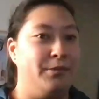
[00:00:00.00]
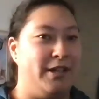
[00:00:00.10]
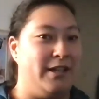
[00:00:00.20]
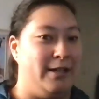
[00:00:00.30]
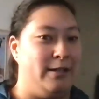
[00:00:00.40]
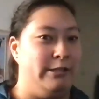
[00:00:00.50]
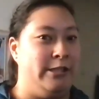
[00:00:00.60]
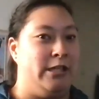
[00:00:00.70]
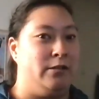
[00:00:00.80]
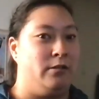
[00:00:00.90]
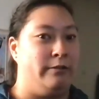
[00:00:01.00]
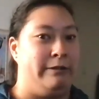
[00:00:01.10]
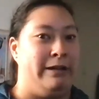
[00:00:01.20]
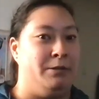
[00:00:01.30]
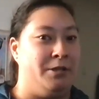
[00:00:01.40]
like, I always say, look
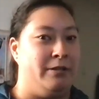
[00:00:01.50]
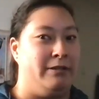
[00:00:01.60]
around you,